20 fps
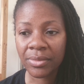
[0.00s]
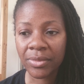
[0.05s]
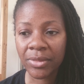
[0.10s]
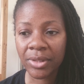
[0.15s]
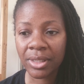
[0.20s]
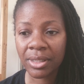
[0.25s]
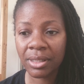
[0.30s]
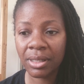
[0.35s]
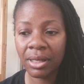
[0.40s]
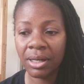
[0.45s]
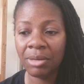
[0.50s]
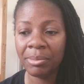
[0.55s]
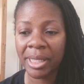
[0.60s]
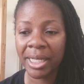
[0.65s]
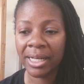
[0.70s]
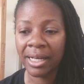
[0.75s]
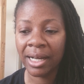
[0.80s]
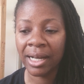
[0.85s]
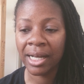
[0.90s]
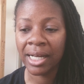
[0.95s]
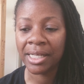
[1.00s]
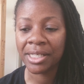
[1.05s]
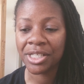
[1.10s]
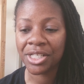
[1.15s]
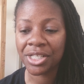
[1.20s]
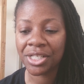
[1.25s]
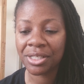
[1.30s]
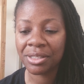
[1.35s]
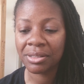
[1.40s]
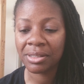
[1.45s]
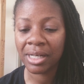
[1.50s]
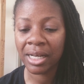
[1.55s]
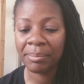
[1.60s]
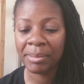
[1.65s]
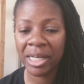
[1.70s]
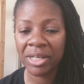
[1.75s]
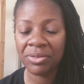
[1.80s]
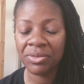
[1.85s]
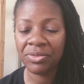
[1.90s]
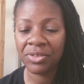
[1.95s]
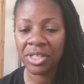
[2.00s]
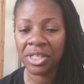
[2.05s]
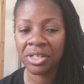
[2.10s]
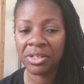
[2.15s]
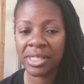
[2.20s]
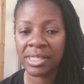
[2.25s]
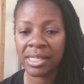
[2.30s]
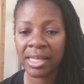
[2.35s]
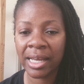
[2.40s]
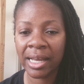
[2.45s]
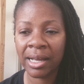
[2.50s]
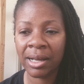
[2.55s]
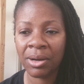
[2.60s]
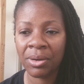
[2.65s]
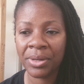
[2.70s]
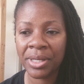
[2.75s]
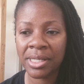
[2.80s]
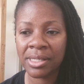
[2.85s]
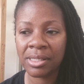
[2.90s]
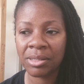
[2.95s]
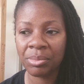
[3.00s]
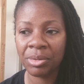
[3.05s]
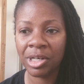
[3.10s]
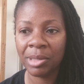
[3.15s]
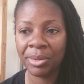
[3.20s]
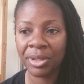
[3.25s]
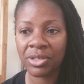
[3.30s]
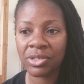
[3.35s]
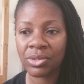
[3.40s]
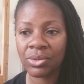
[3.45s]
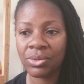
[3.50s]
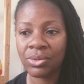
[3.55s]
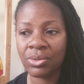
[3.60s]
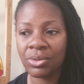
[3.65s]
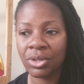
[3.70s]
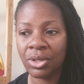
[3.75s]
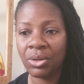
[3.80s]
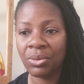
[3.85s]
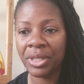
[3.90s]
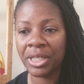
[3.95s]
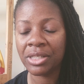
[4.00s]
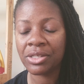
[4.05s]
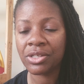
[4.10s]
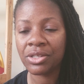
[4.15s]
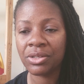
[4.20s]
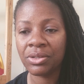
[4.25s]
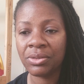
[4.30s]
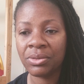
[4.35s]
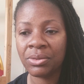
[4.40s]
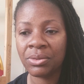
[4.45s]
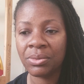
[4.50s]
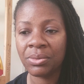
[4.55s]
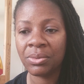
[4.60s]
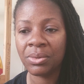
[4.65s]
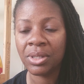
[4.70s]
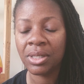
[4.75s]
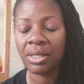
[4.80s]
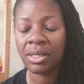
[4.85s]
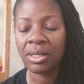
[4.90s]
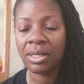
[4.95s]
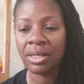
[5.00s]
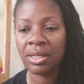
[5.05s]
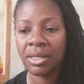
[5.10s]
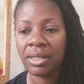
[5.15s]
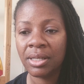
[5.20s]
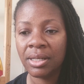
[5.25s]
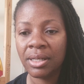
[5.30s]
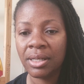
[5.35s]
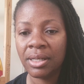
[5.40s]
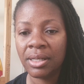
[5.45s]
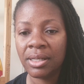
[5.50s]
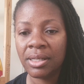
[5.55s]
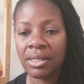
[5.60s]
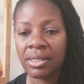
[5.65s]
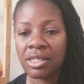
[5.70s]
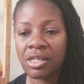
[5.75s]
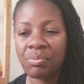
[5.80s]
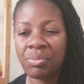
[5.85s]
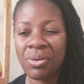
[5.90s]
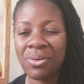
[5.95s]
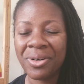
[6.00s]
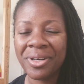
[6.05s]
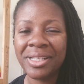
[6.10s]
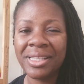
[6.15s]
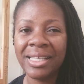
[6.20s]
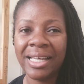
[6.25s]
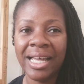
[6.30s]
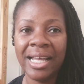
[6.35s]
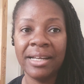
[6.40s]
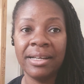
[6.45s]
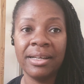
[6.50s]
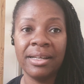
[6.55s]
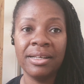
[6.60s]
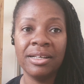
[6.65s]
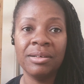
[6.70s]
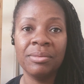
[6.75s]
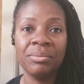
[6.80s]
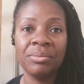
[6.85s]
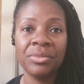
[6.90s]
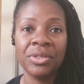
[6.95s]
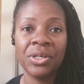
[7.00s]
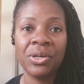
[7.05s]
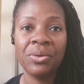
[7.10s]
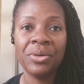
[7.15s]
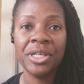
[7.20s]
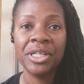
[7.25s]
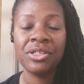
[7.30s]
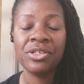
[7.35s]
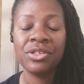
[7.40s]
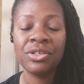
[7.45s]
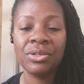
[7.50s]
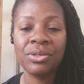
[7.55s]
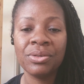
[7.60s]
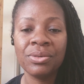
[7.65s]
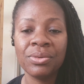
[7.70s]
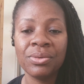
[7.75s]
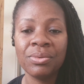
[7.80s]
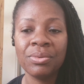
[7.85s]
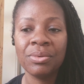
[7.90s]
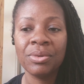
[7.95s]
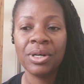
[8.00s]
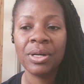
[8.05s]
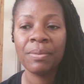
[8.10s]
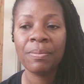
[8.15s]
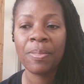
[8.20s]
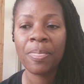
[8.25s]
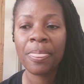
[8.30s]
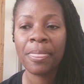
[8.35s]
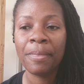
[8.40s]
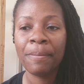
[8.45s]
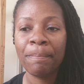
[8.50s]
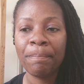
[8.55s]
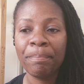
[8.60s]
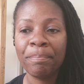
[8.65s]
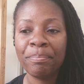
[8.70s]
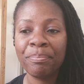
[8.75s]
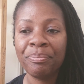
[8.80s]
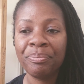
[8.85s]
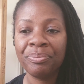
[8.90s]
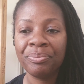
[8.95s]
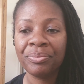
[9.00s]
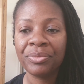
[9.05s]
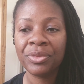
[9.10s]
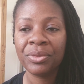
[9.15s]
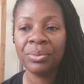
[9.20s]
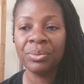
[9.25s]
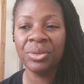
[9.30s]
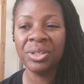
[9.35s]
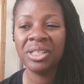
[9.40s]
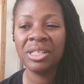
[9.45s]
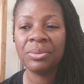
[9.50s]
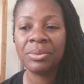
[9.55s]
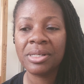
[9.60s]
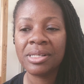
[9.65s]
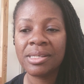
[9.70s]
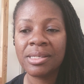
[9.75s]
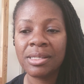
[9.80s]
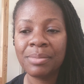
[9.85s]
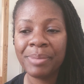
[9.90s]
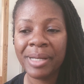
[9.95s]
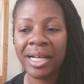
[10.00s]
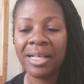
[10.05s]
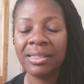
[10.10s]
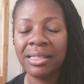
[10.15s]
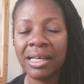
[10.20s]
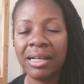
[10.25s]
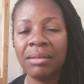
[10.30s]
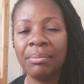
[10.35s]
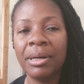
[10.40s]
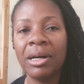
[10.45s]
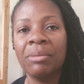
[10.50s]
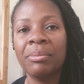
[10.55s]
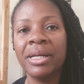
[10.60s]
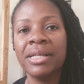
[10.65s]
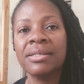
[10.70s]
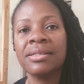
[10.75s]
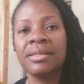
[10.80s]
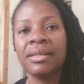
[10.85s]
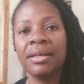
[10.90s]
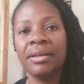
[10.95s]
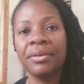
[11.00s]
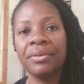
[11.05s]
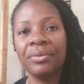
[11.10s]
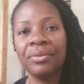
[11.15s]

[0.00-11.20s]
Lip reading: oh my gosh, my fear is how is the public school going to support that in him? Going to really respect that about my son?